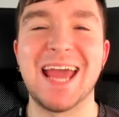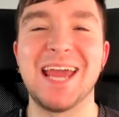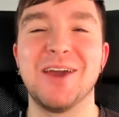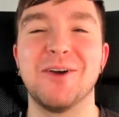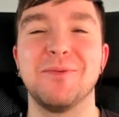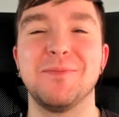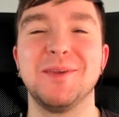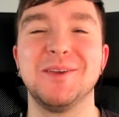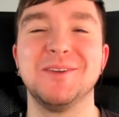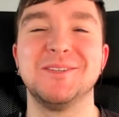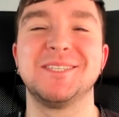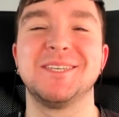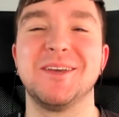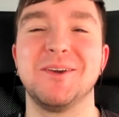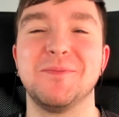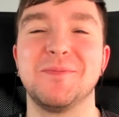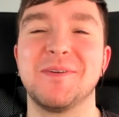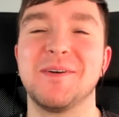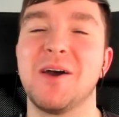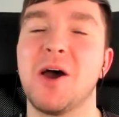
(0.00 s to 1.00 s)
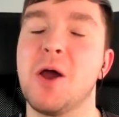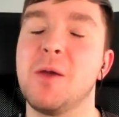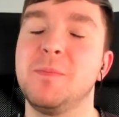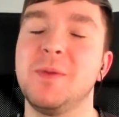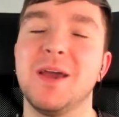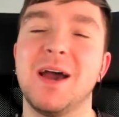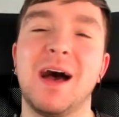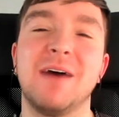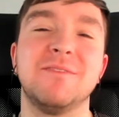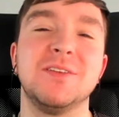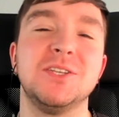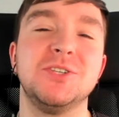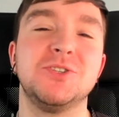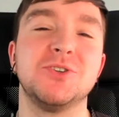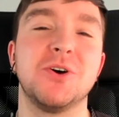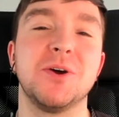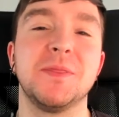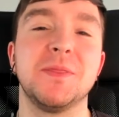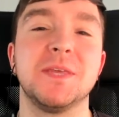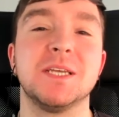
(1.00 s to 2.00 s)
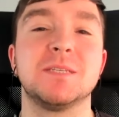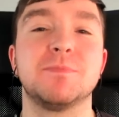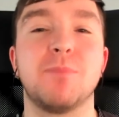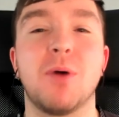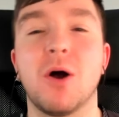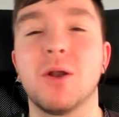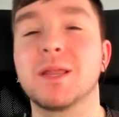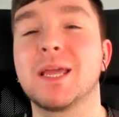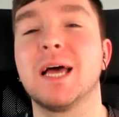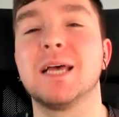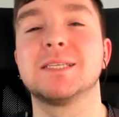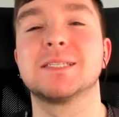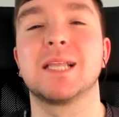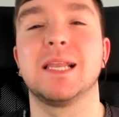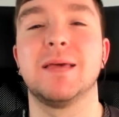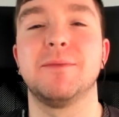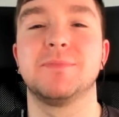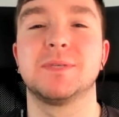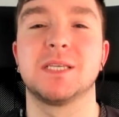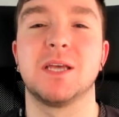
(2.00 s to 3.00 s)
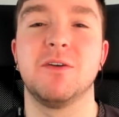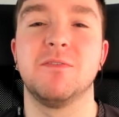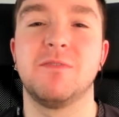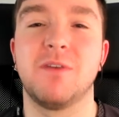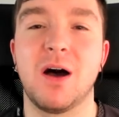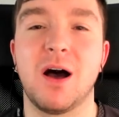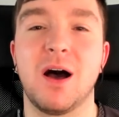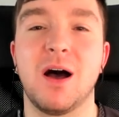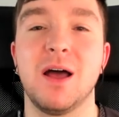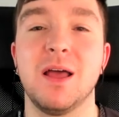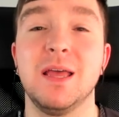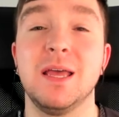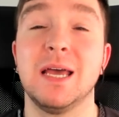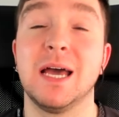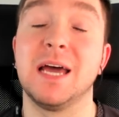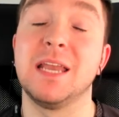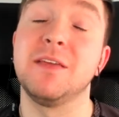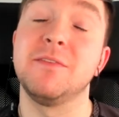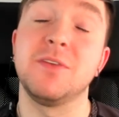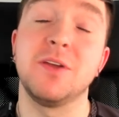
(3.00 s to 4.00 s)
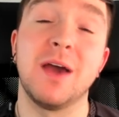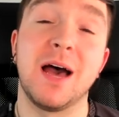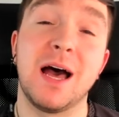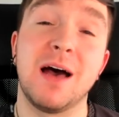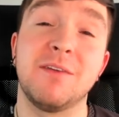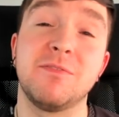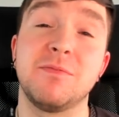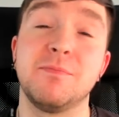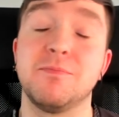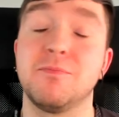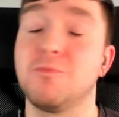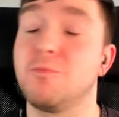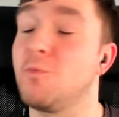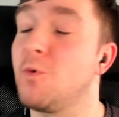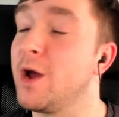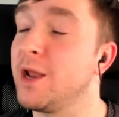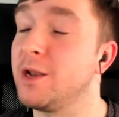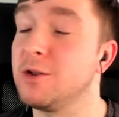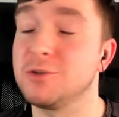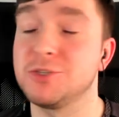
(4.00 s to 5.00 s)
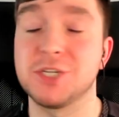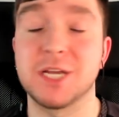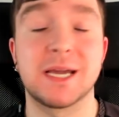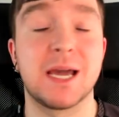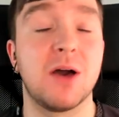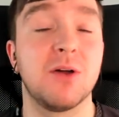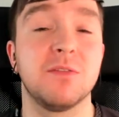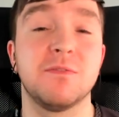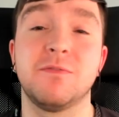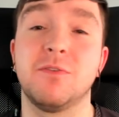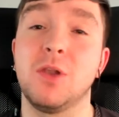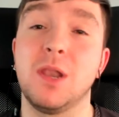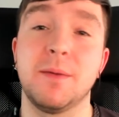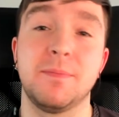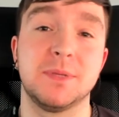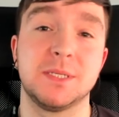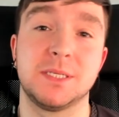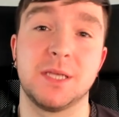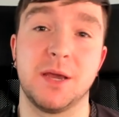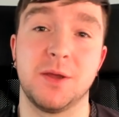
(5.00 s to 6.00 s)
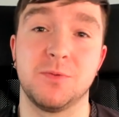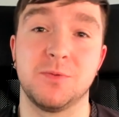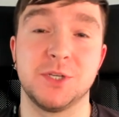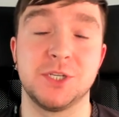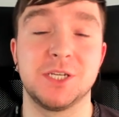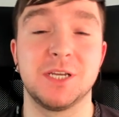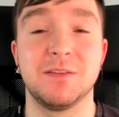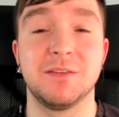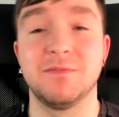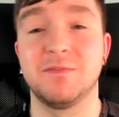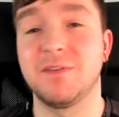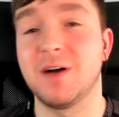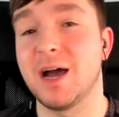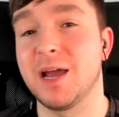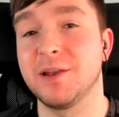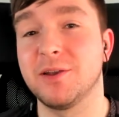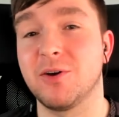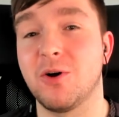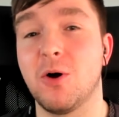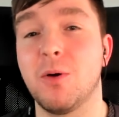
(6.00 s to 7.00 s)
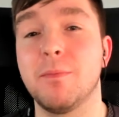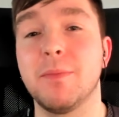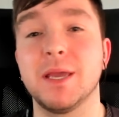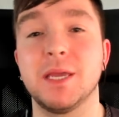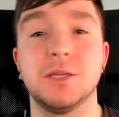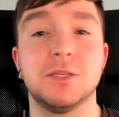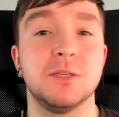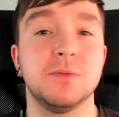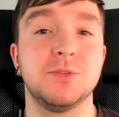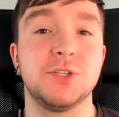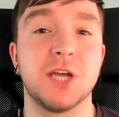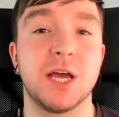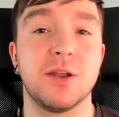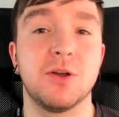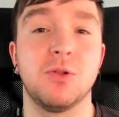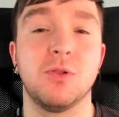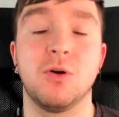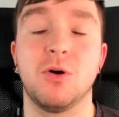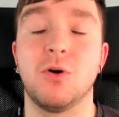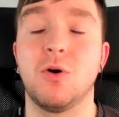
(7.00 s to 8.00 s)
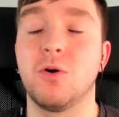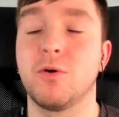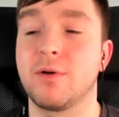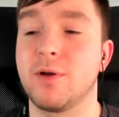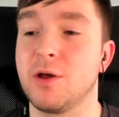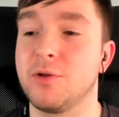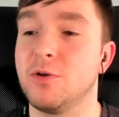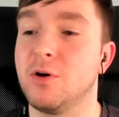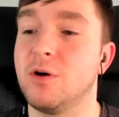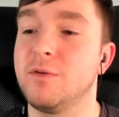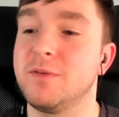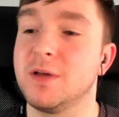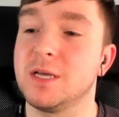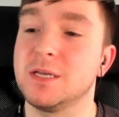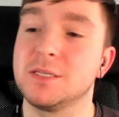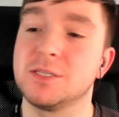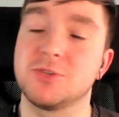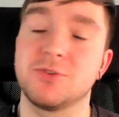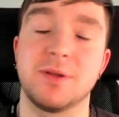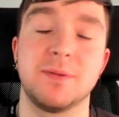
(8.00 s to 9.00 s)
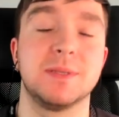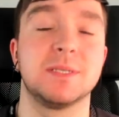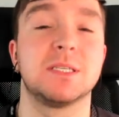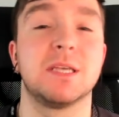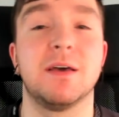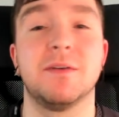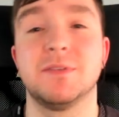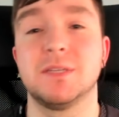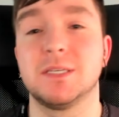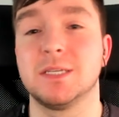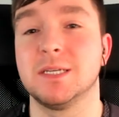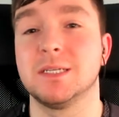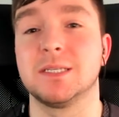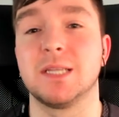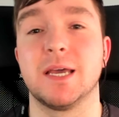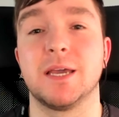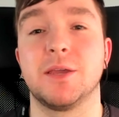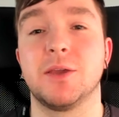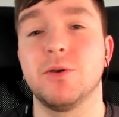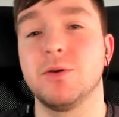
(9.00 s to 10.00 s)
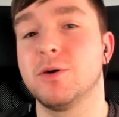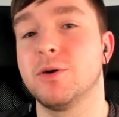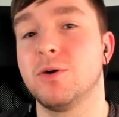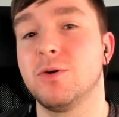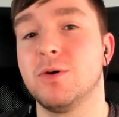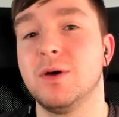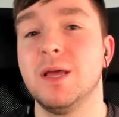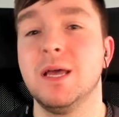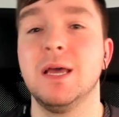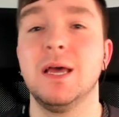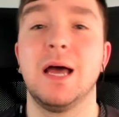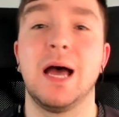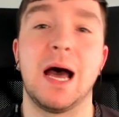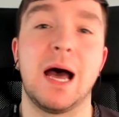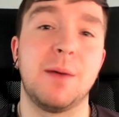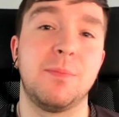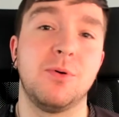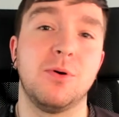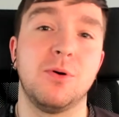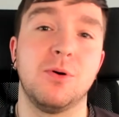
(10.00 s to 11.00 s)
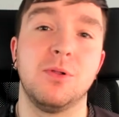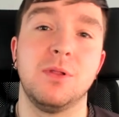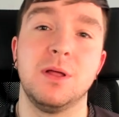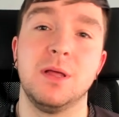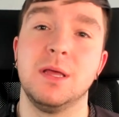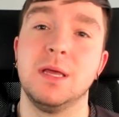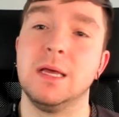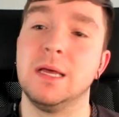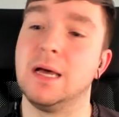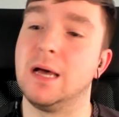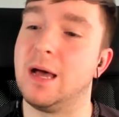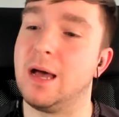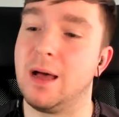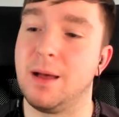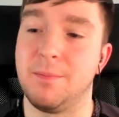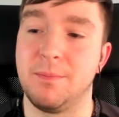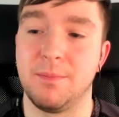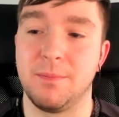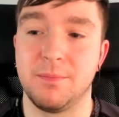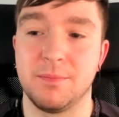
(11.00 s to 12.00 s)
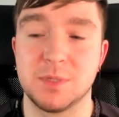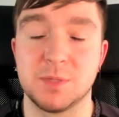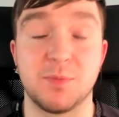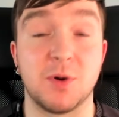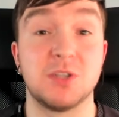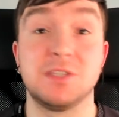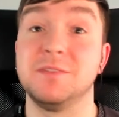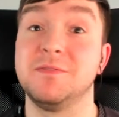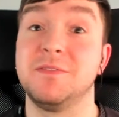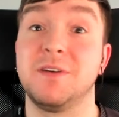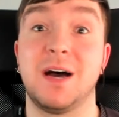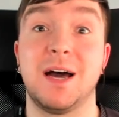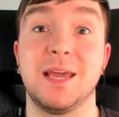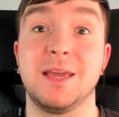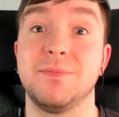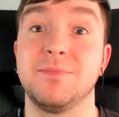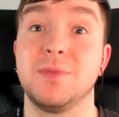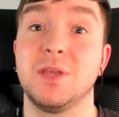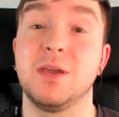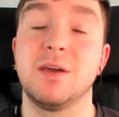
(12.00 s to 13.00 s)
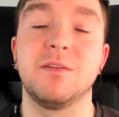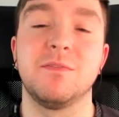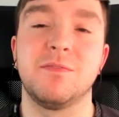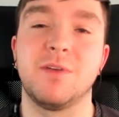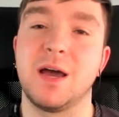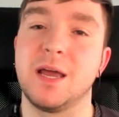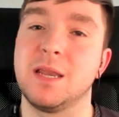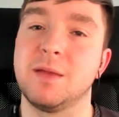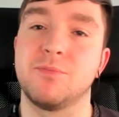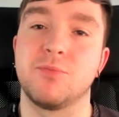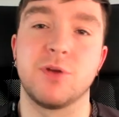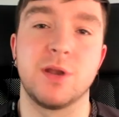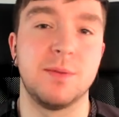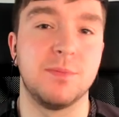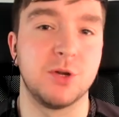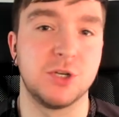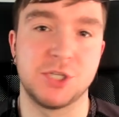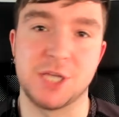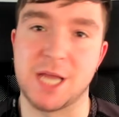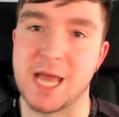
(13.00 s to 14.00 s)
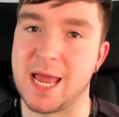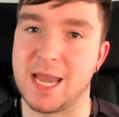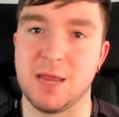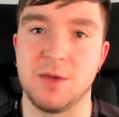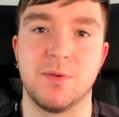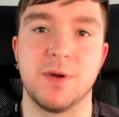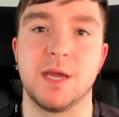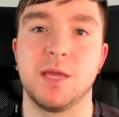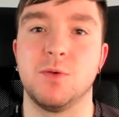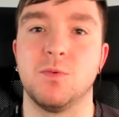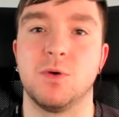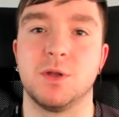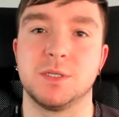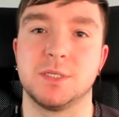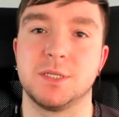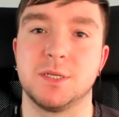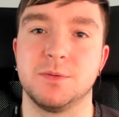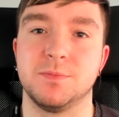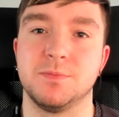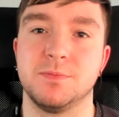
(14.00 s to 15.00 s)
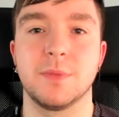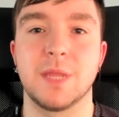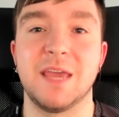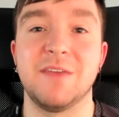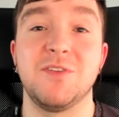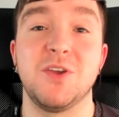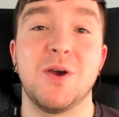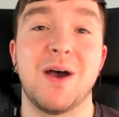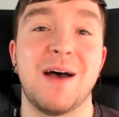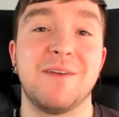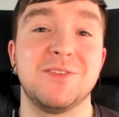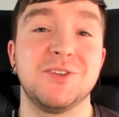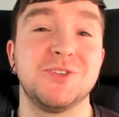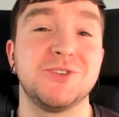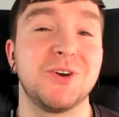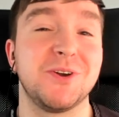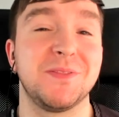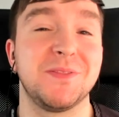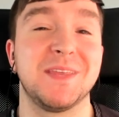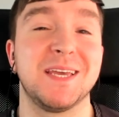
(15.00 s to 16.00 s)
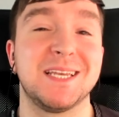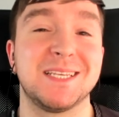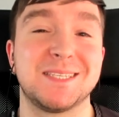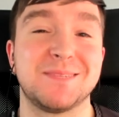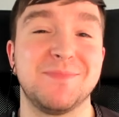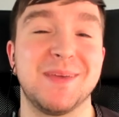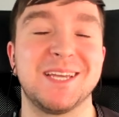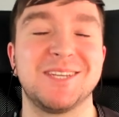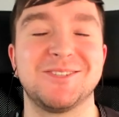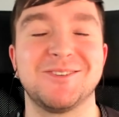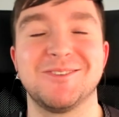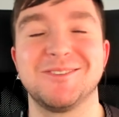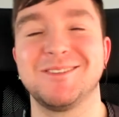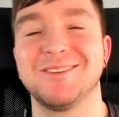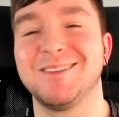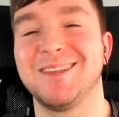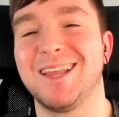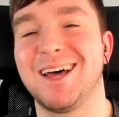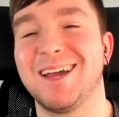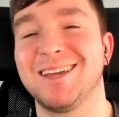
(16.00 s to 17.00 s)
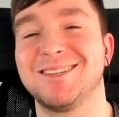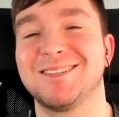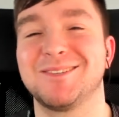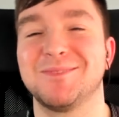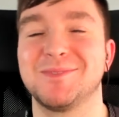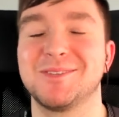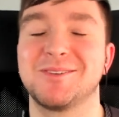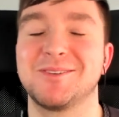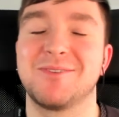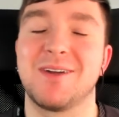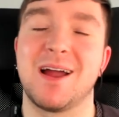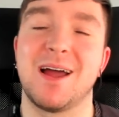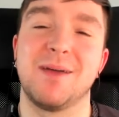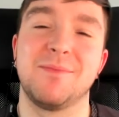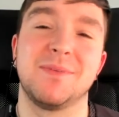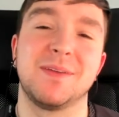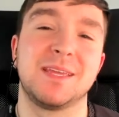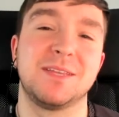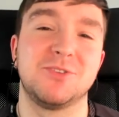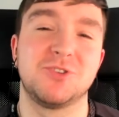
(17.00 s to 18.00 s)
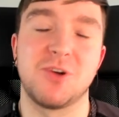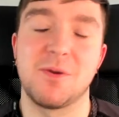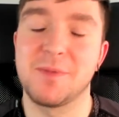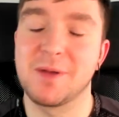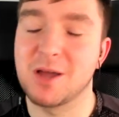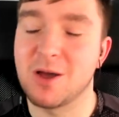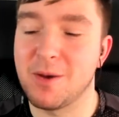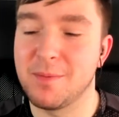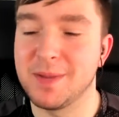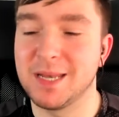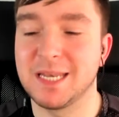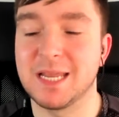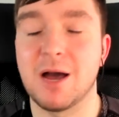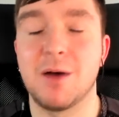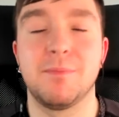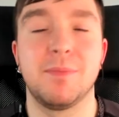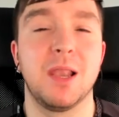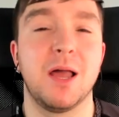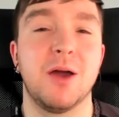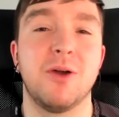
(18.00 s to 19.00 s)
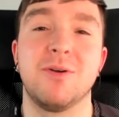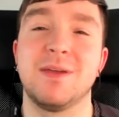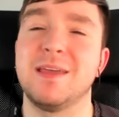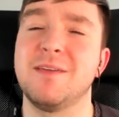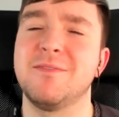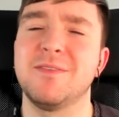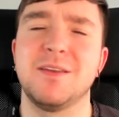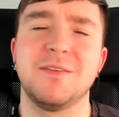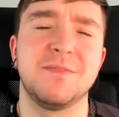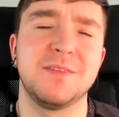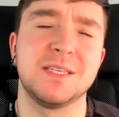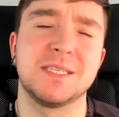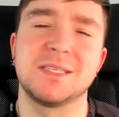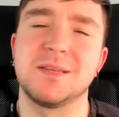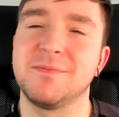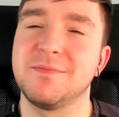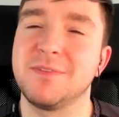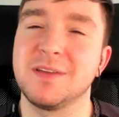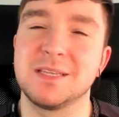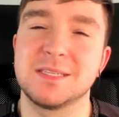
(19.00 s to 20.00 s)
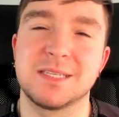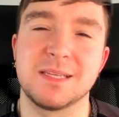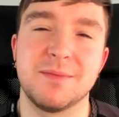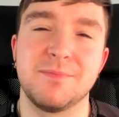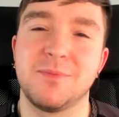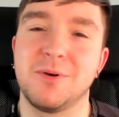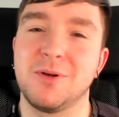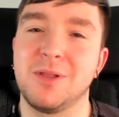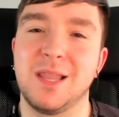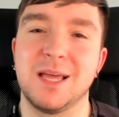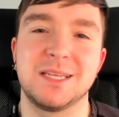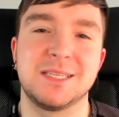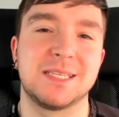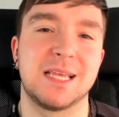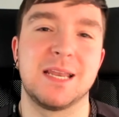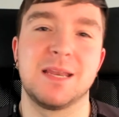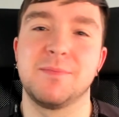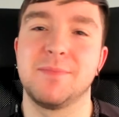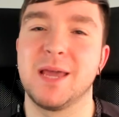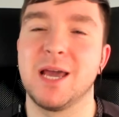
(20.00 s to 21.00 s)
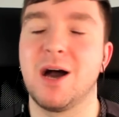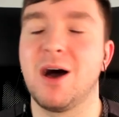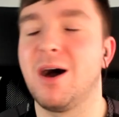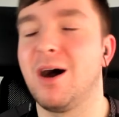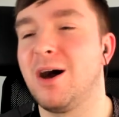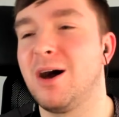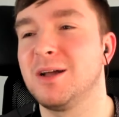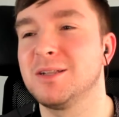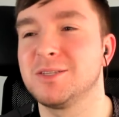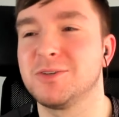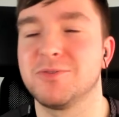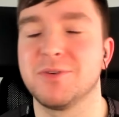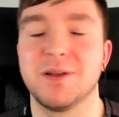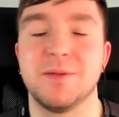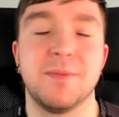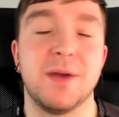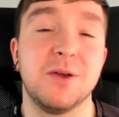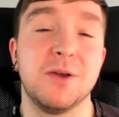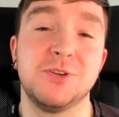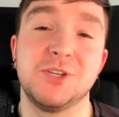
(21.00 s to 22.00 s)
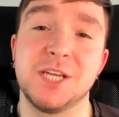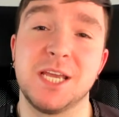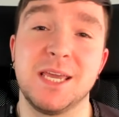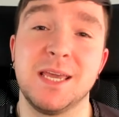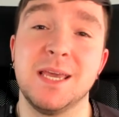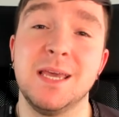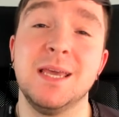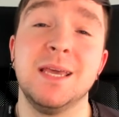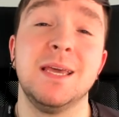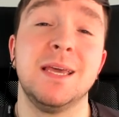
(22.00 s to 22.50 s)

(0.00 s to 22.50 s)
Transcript: Hey up, YouTube. Hope you have enjoyed this podcast clip so far. And if you have, why not check out the full episode, which you can find on my YouTube channel or on other streaming services like Google, Apple, um, Spotify. You can find it pretty much anywhere you want to. If you have enjoyed this, make sure to like, subscribe, drop a comment down below, even if it's something simple like sending me a heart or an emoji.